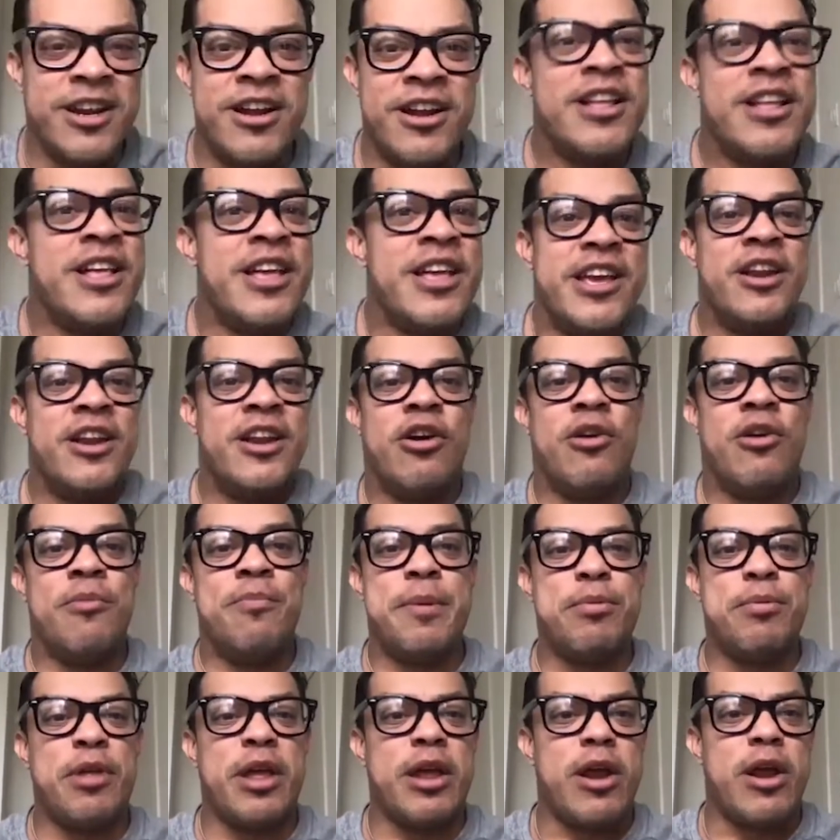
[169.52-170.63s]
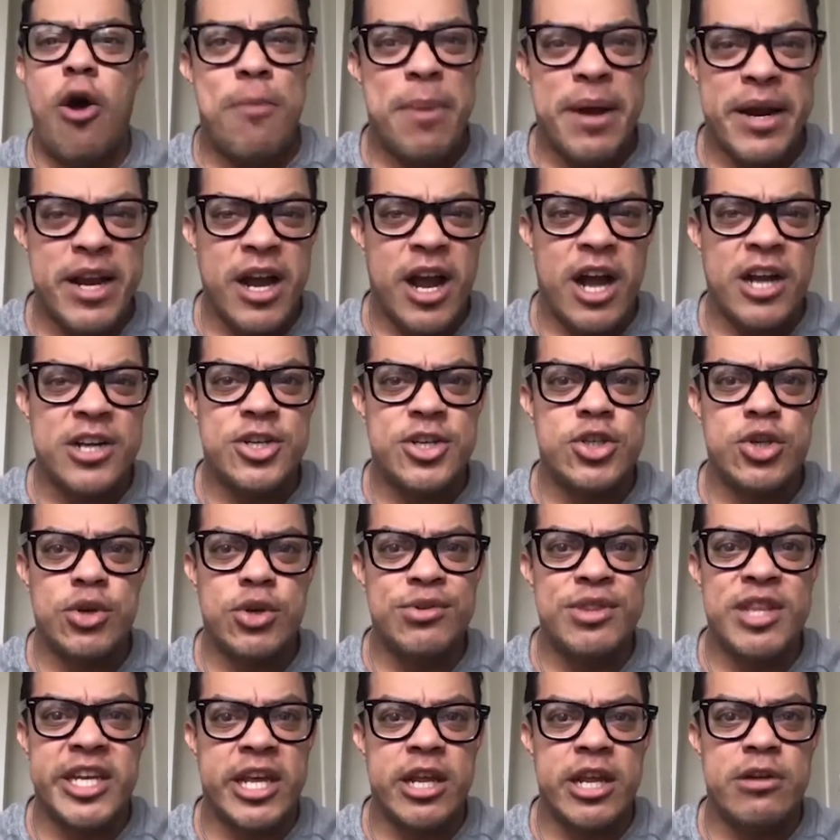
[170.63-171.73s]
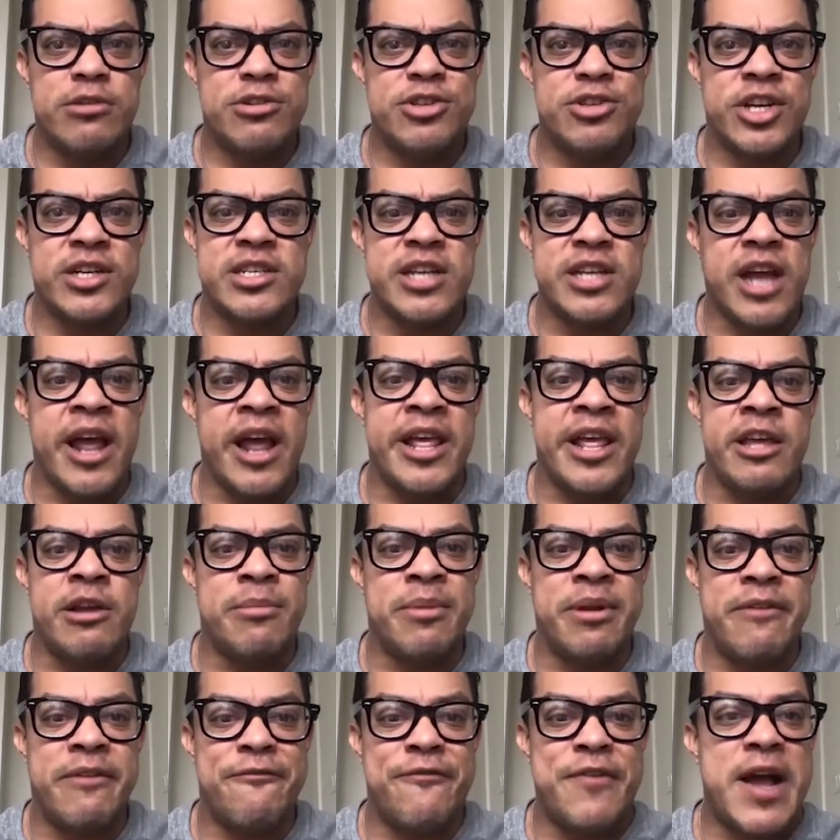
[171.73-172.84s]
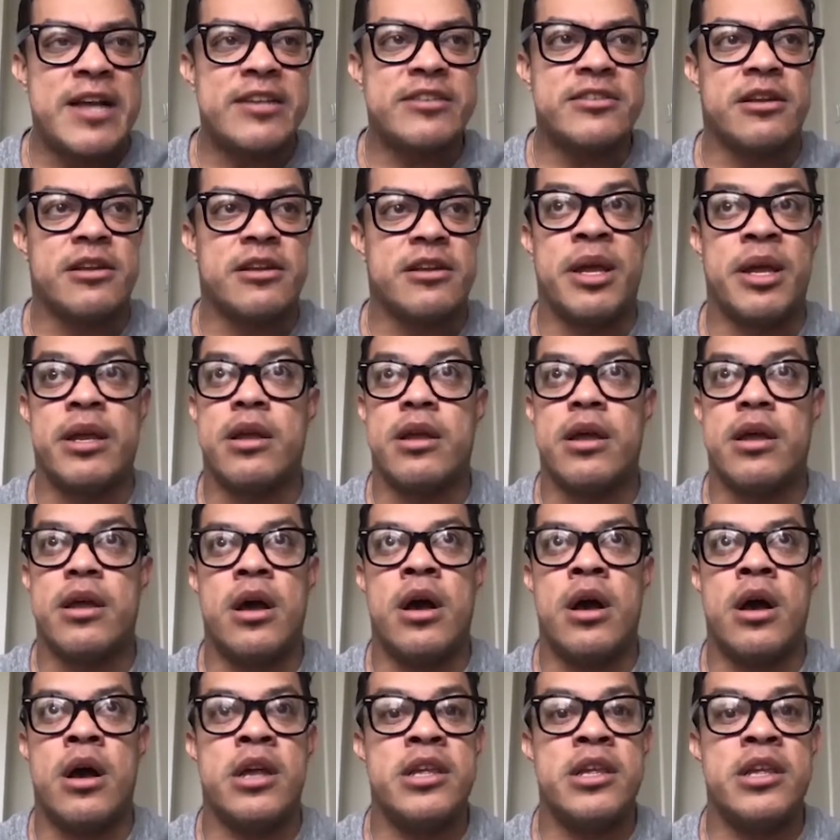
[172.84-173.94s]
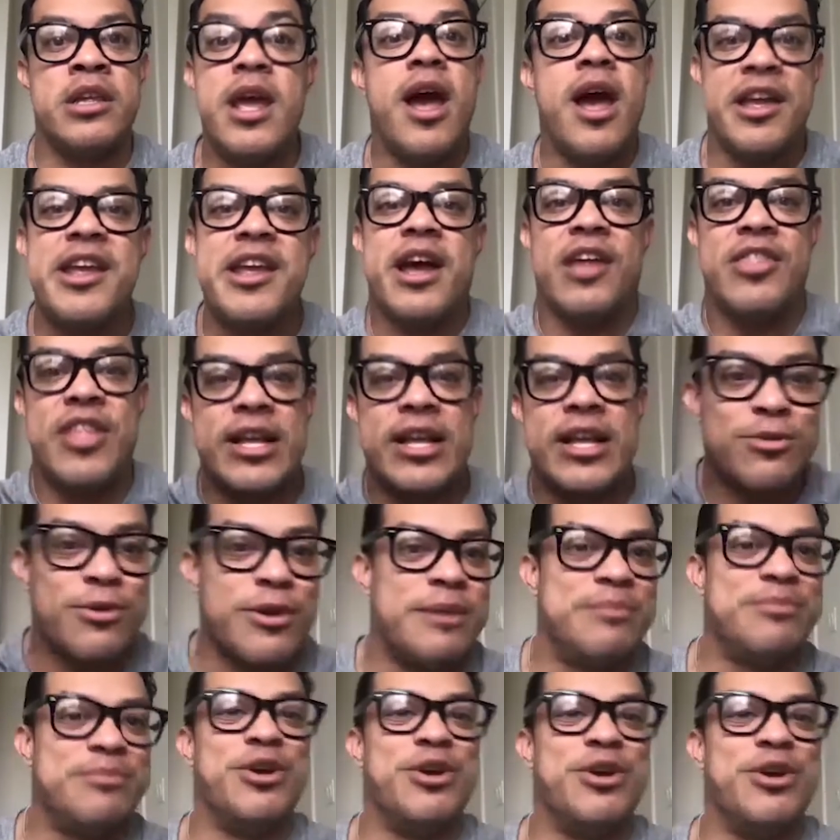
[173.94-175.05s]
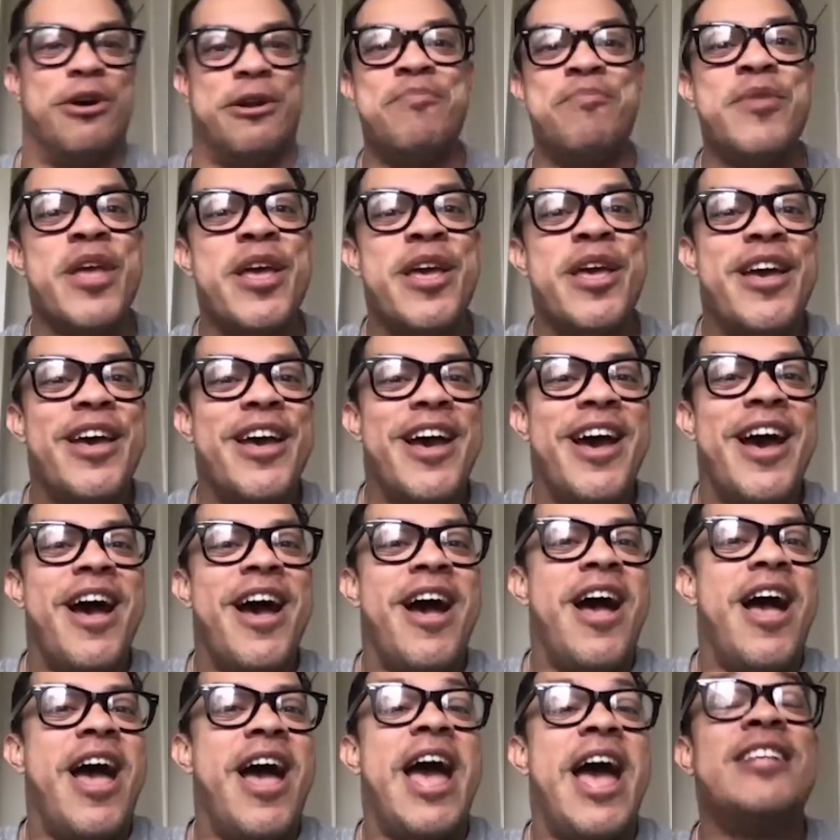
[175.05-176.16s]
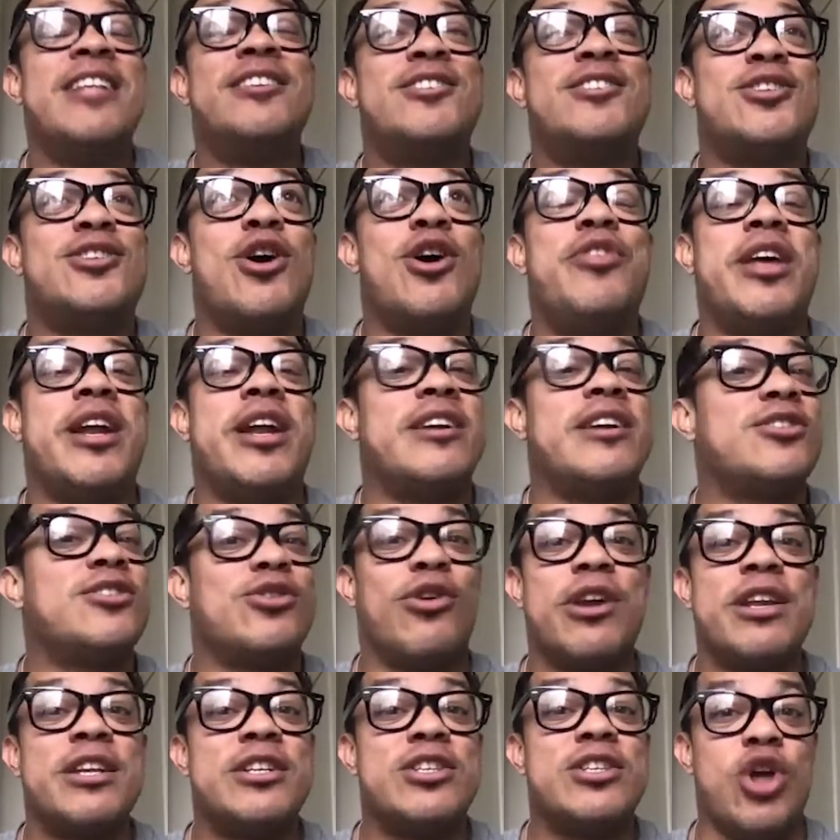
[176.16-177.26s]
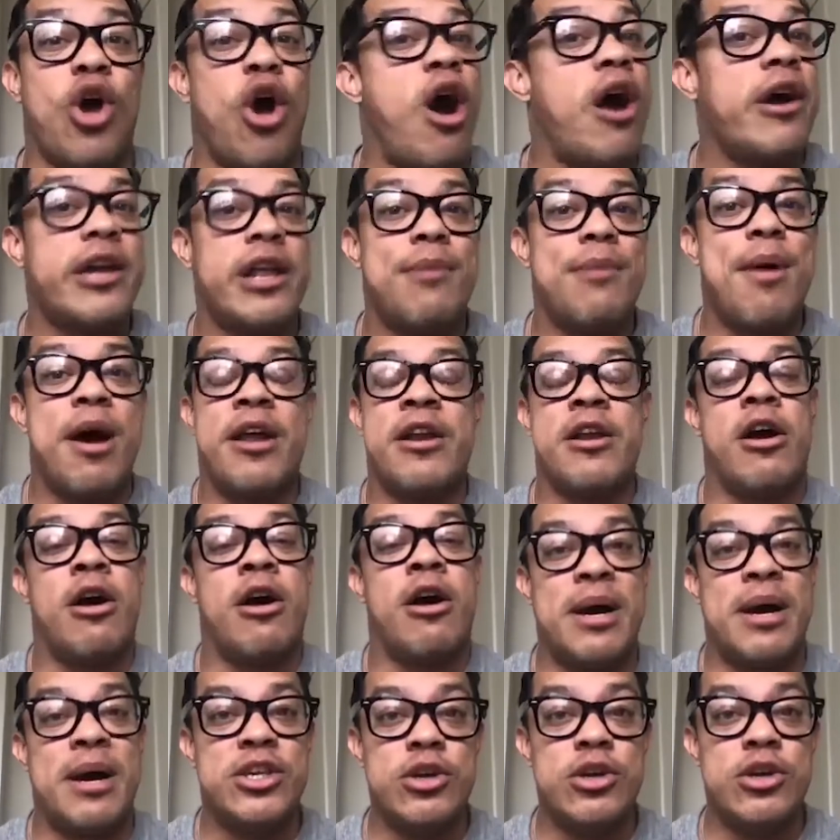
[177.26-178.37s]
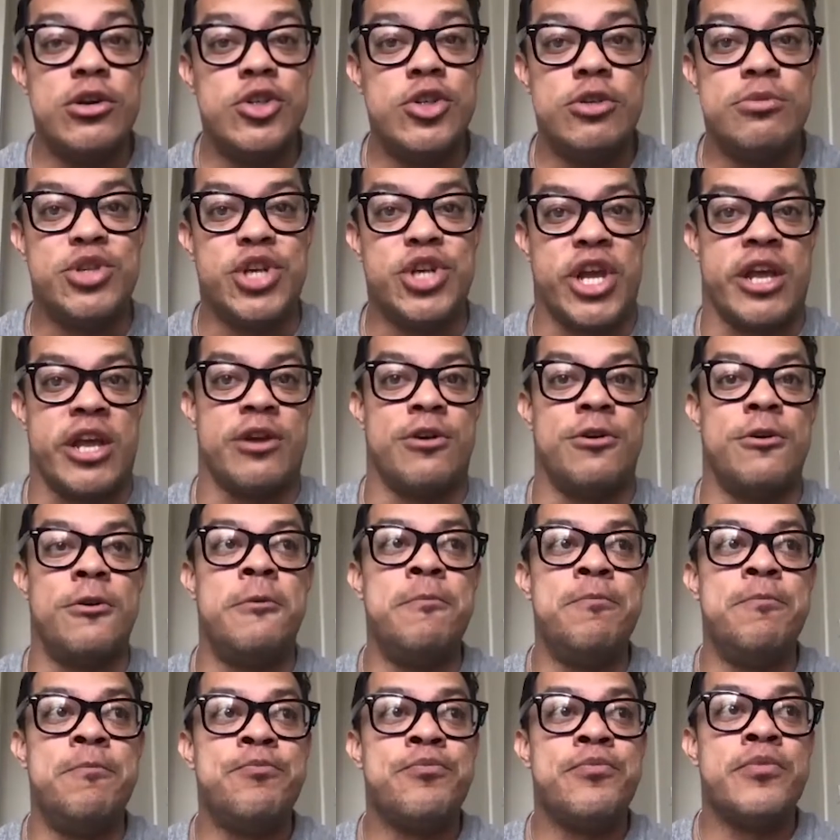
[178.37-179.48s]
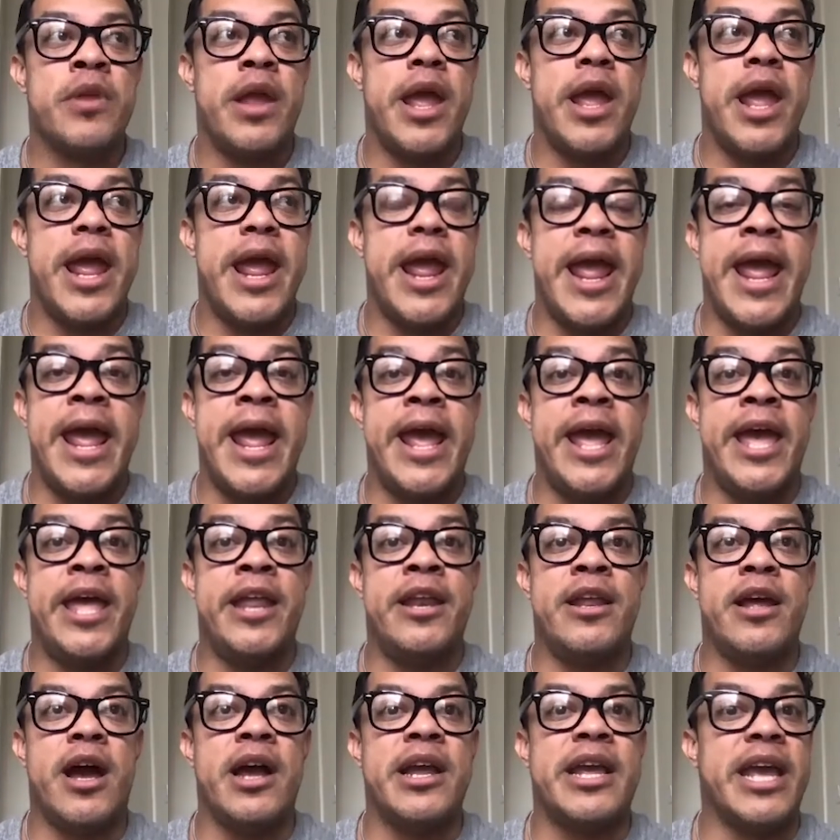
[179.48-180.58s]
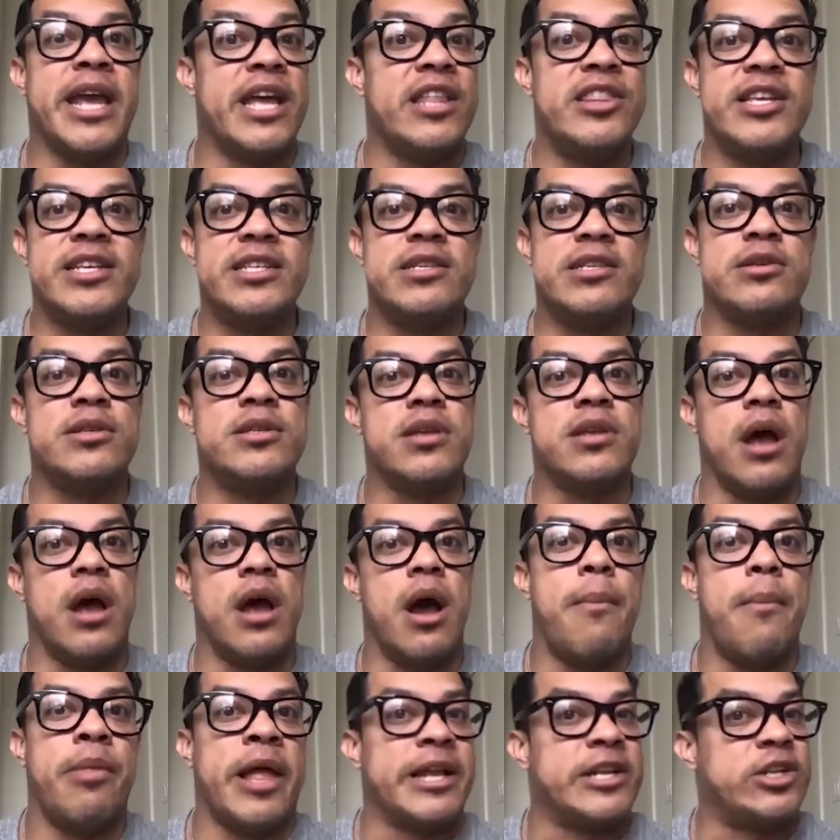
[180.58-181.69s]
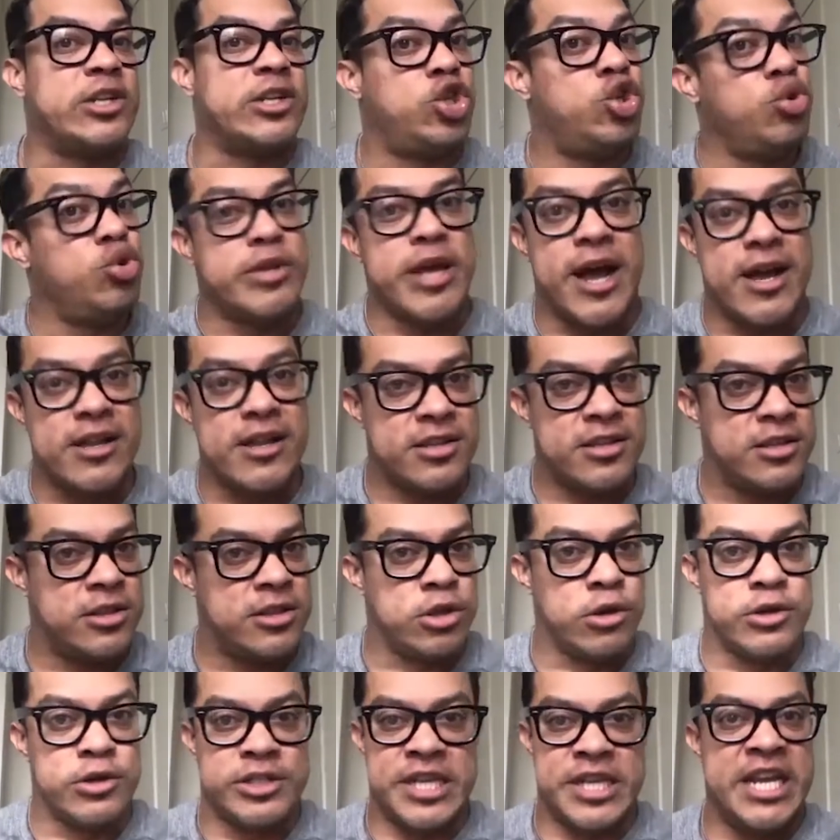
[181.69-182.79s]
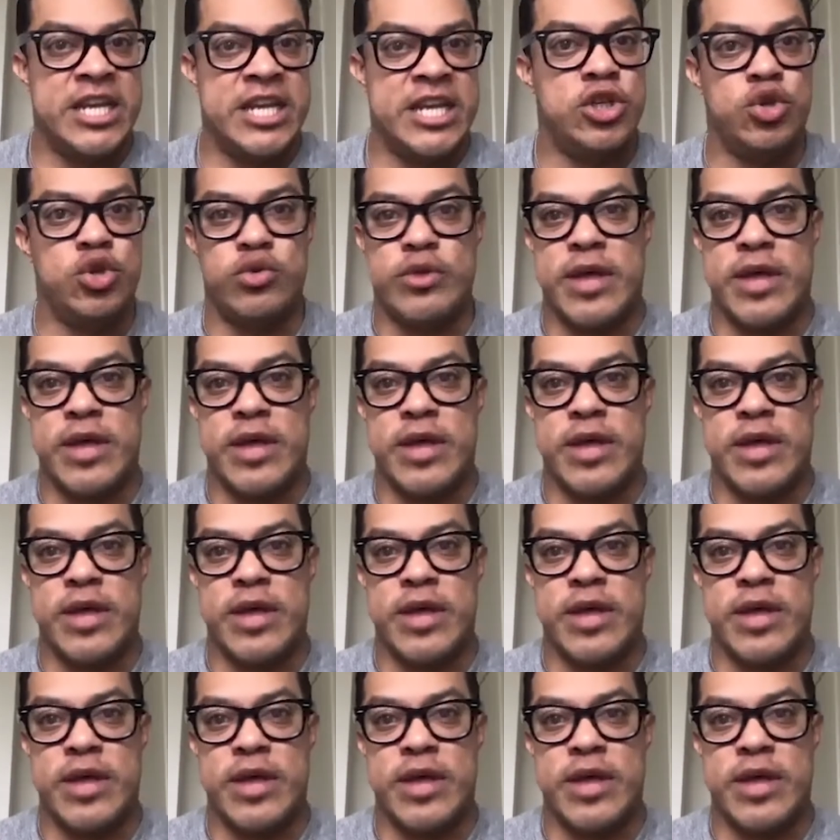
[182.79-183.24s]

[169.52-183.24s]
drink, you know, you know, and people are like, oh my God, you're doing the ketogenic diet intermittent fasting. I'm like, uh, yeah, yeah, that's what I'm doing. And so then I started talking about it on my YouTube channel. And again, this was like 2013,